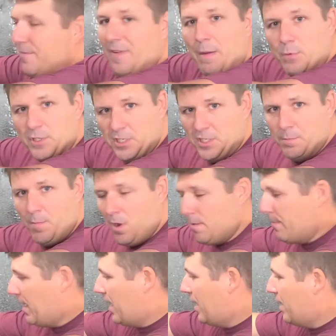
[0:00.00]
if I was a smart
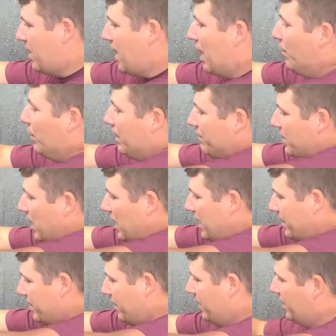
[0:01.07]
man, I would have done
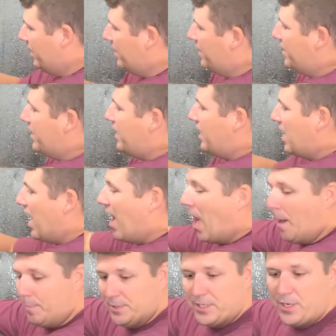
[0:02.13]
it the
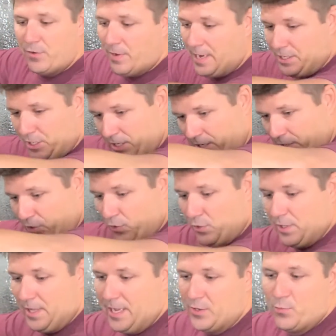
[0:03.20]
opposite direction because
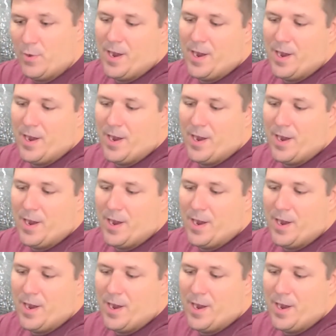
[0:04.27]
there's less